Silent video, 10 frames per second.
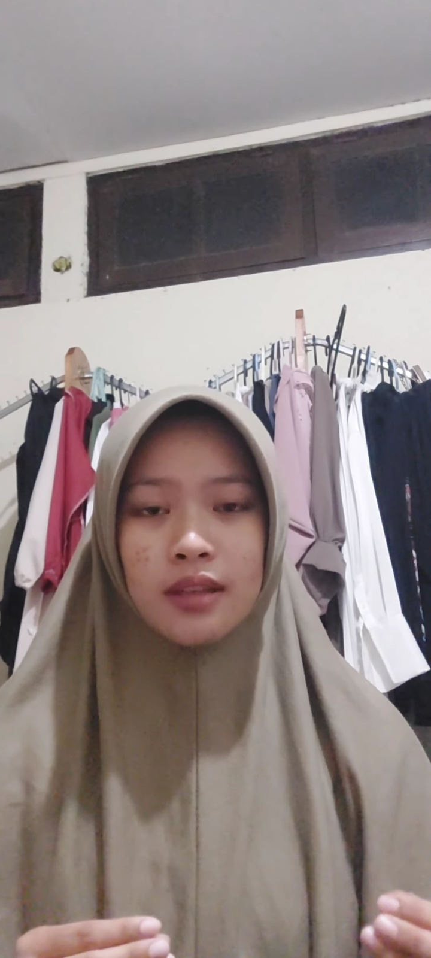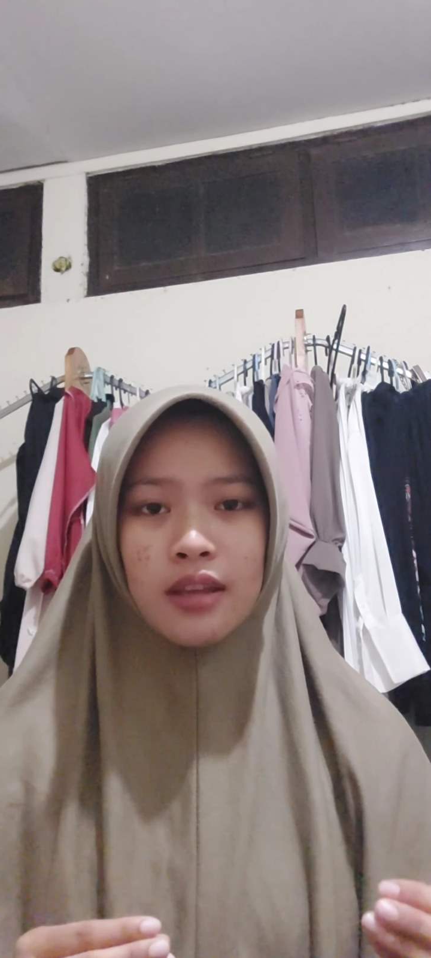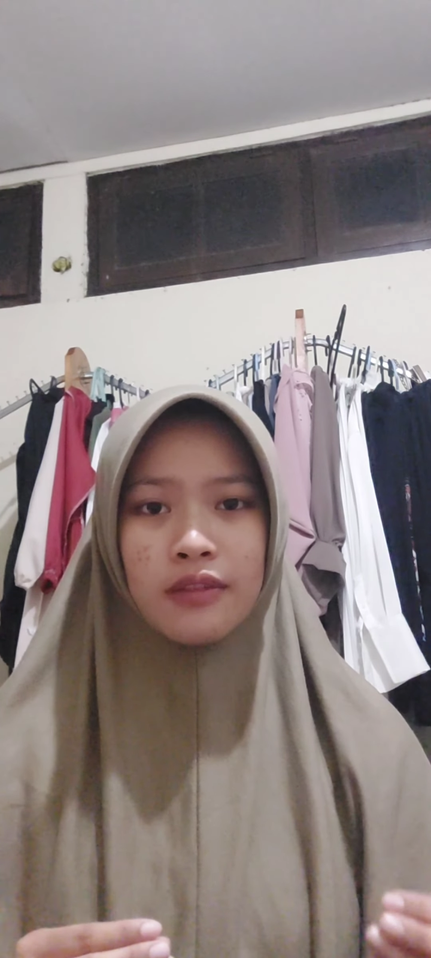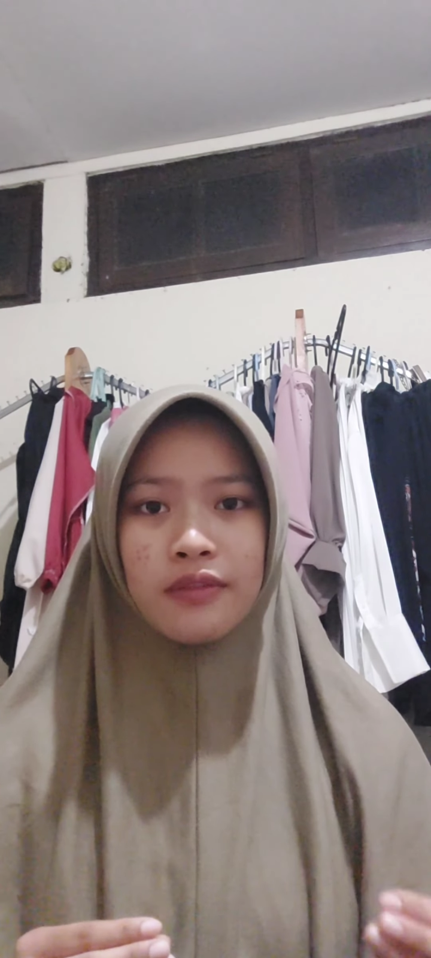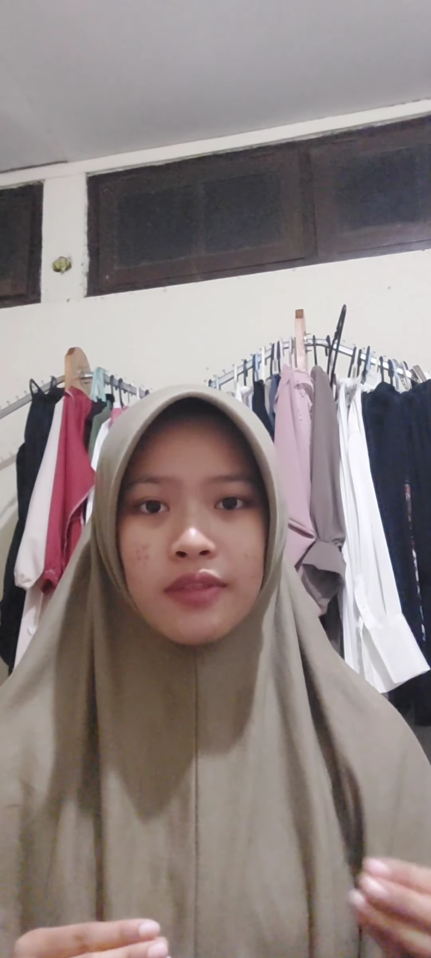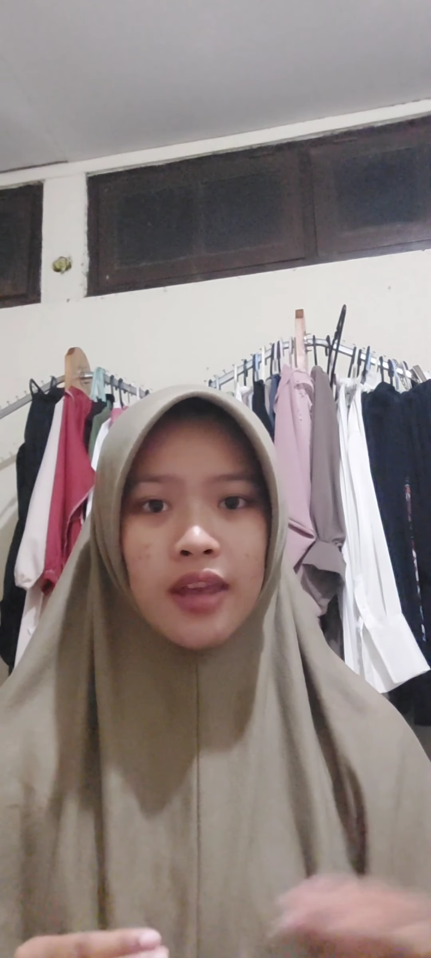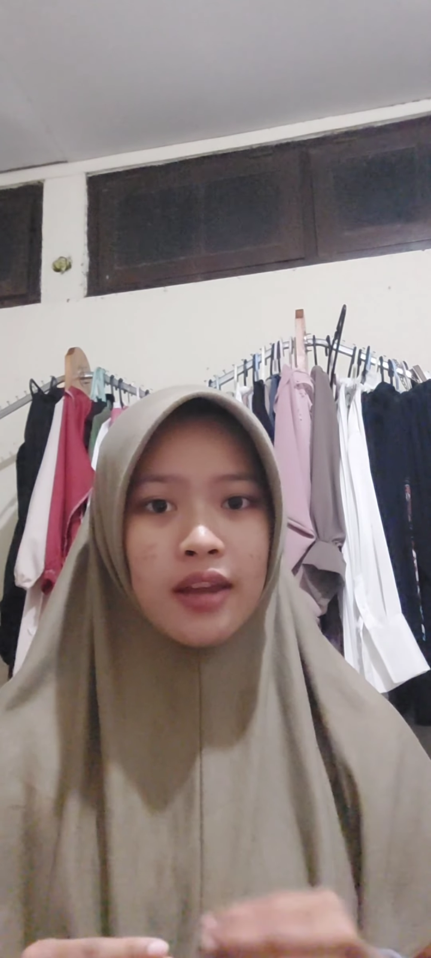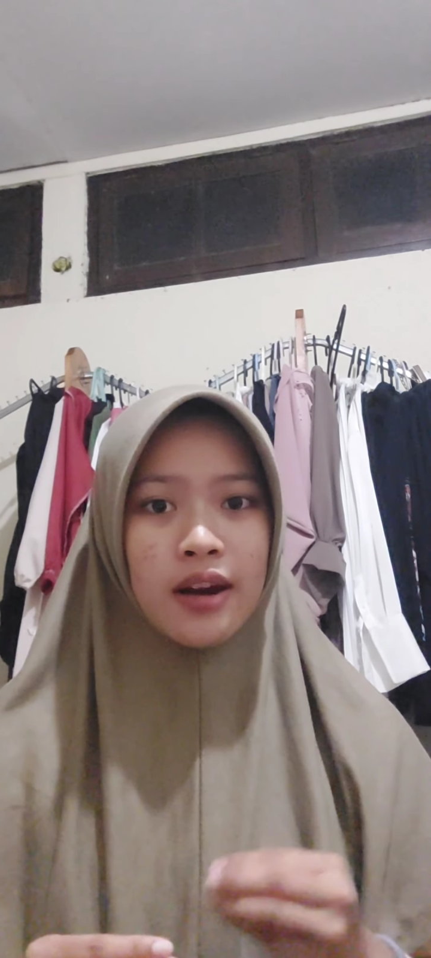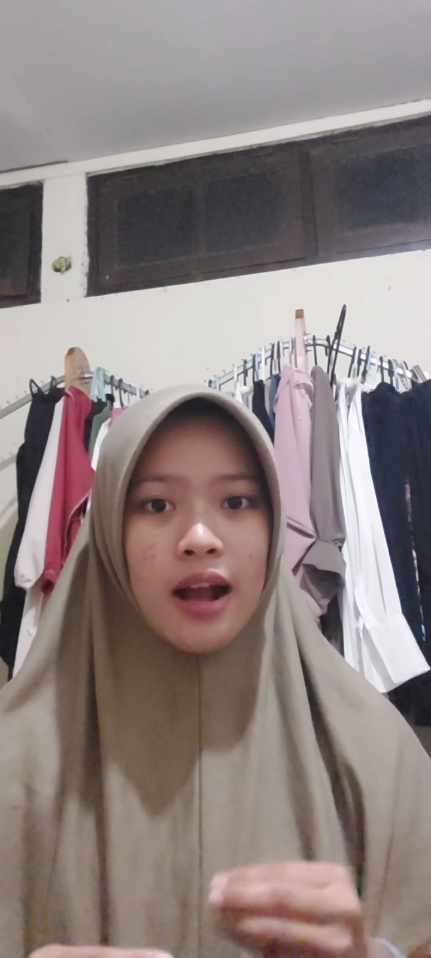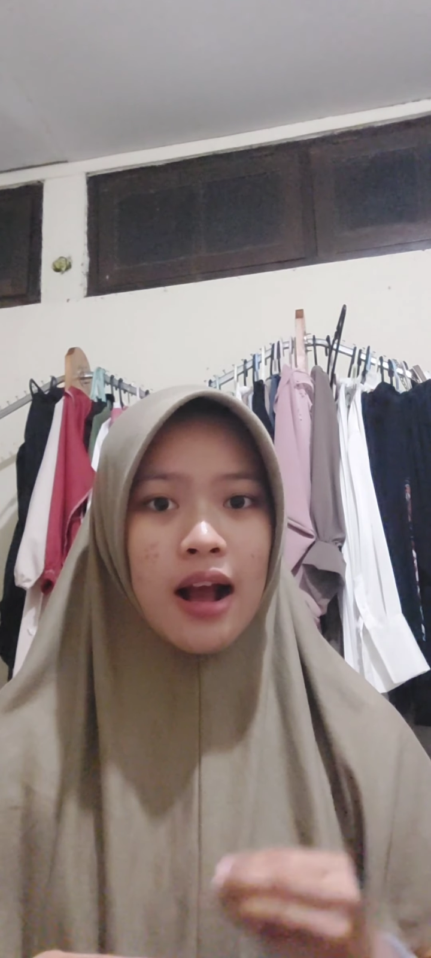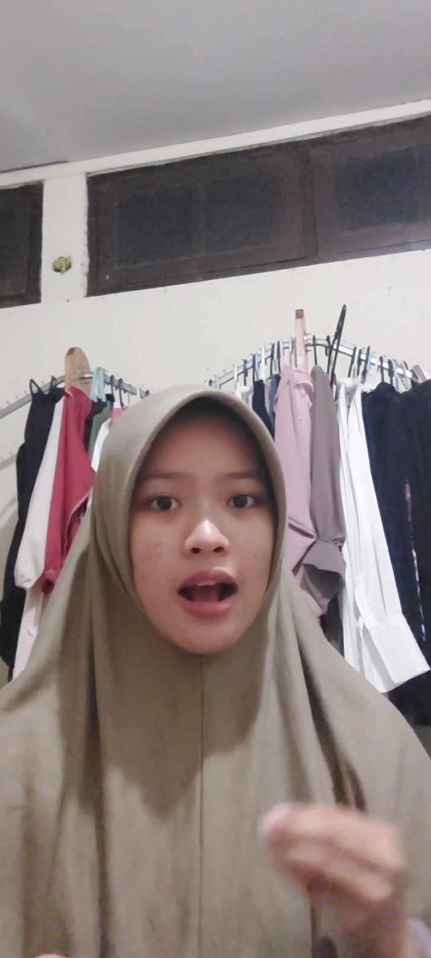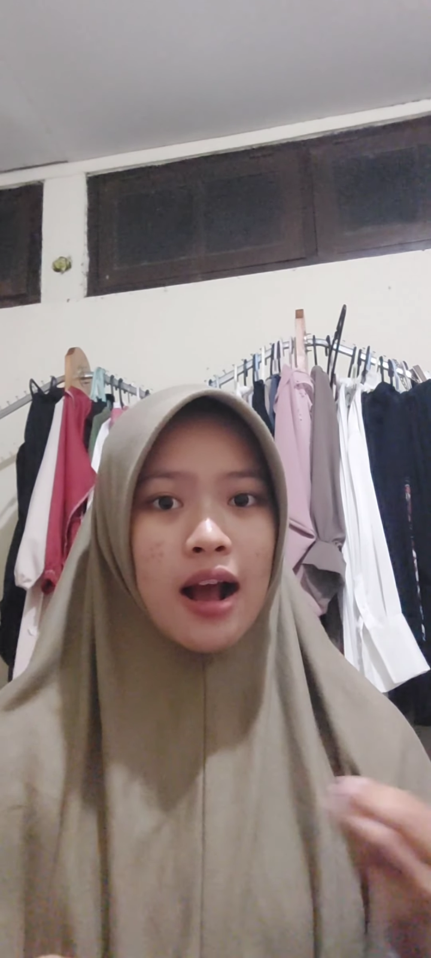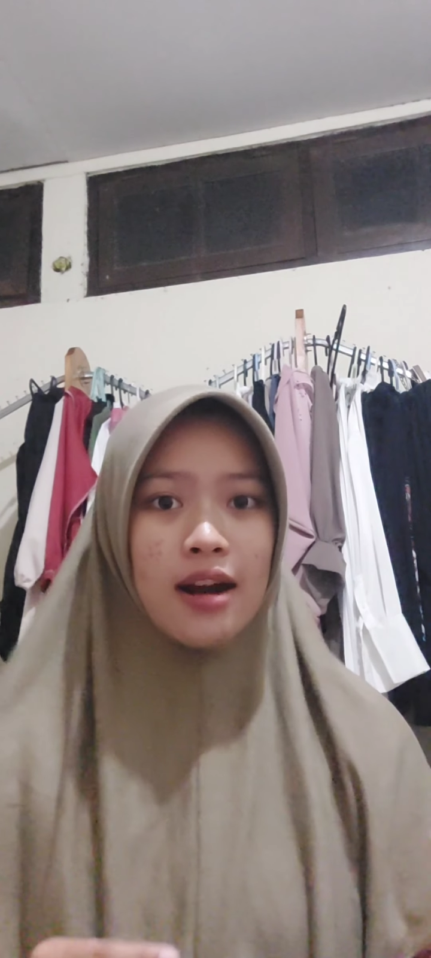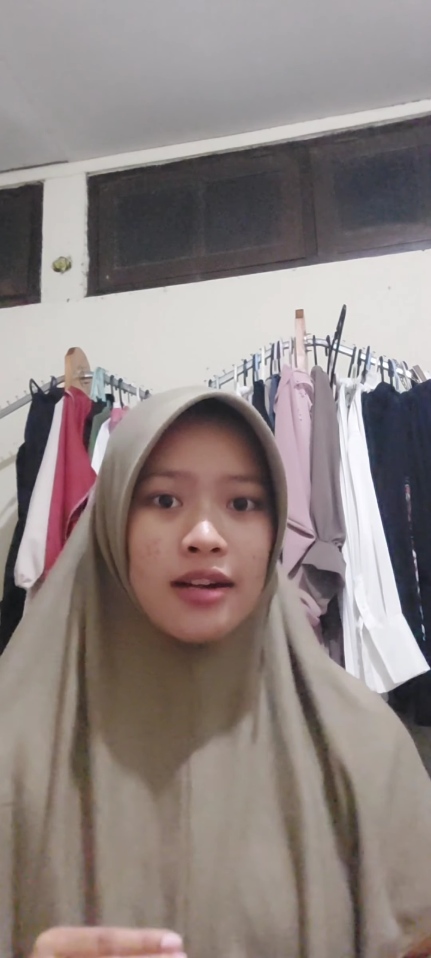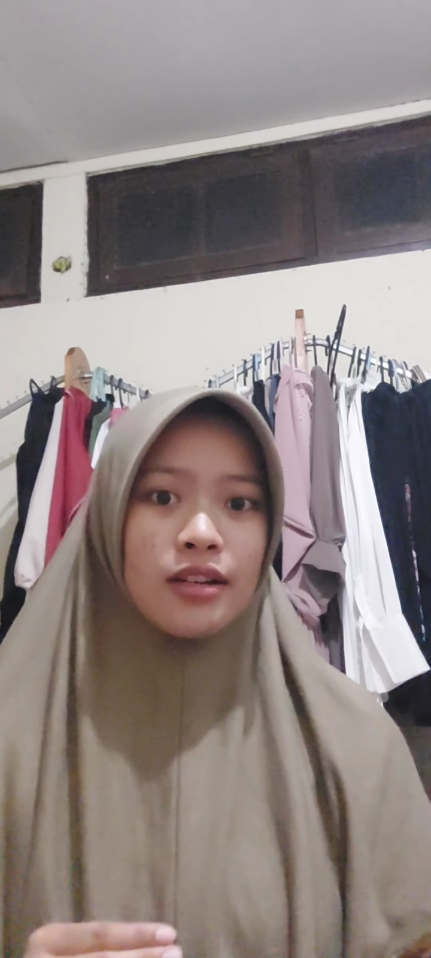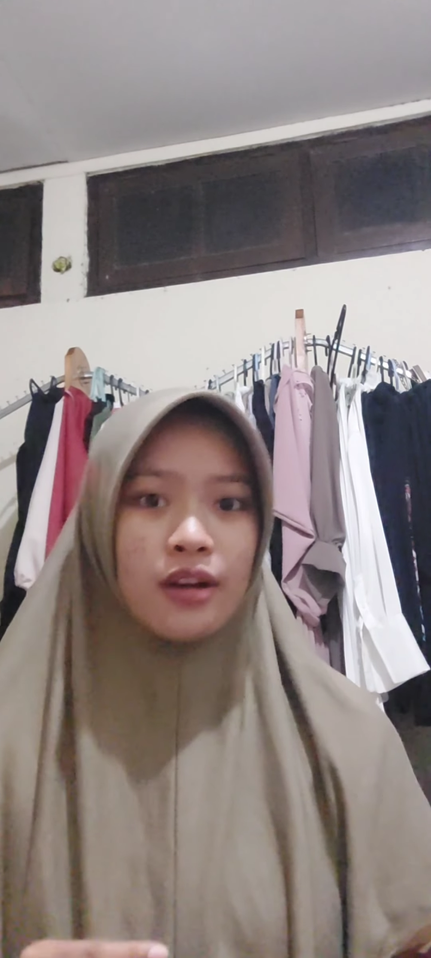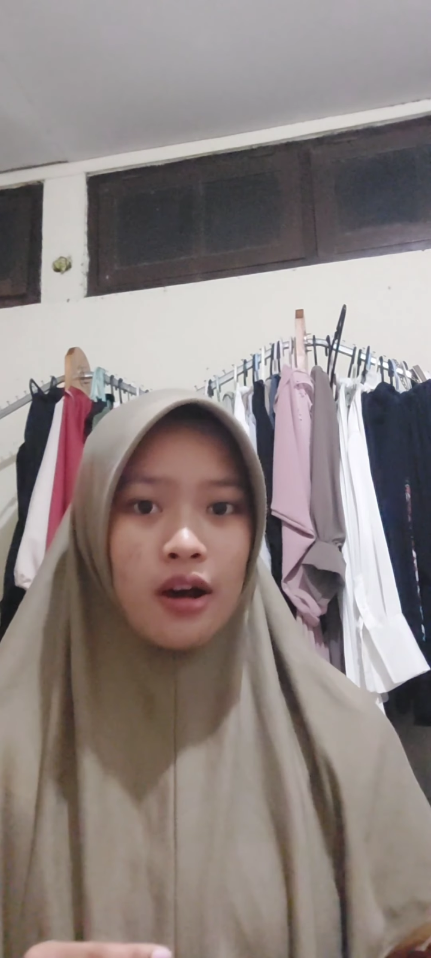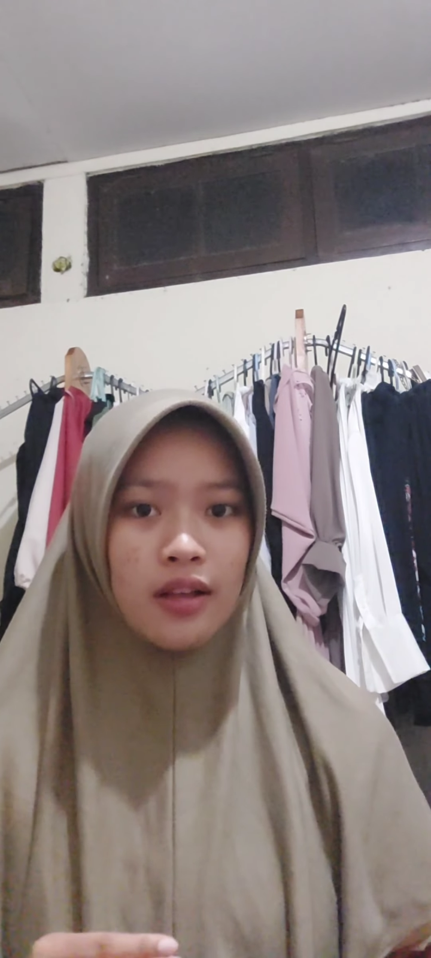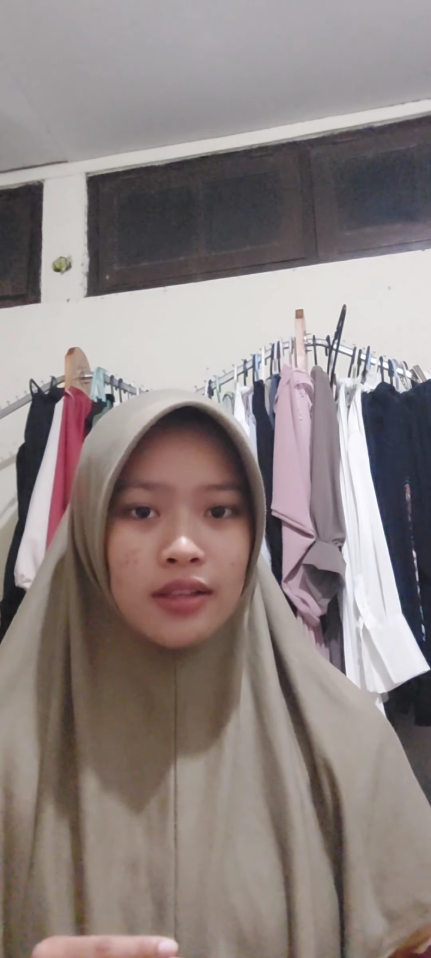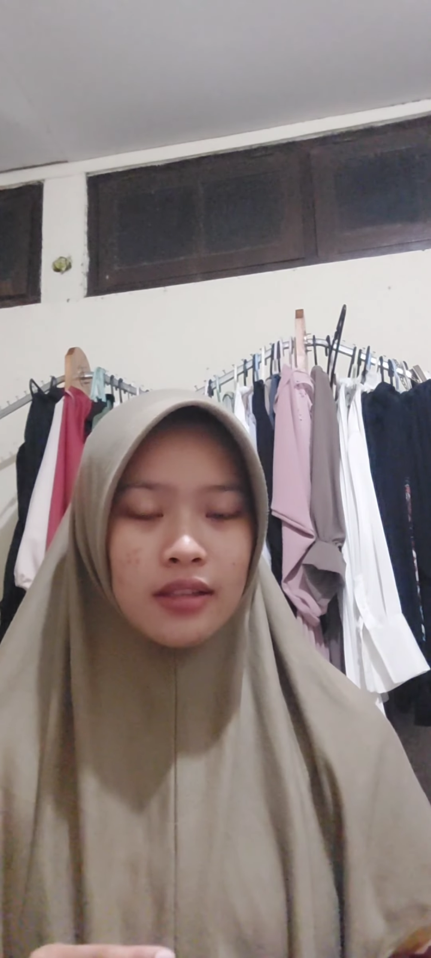if they are
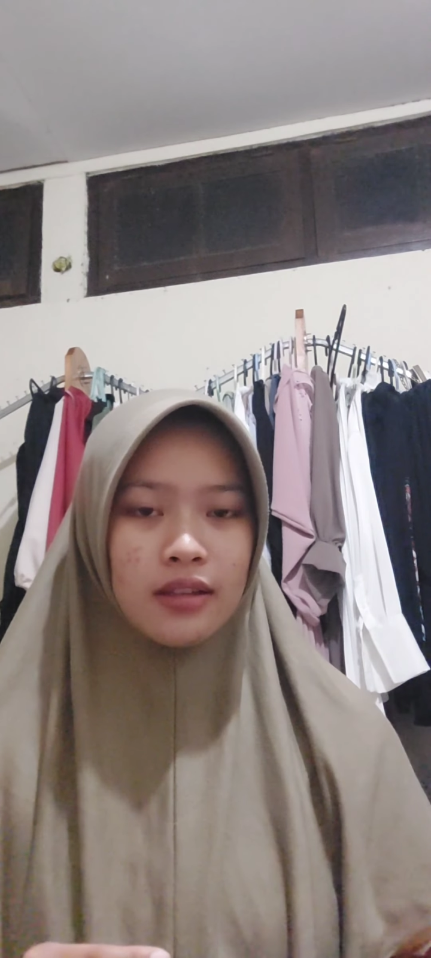not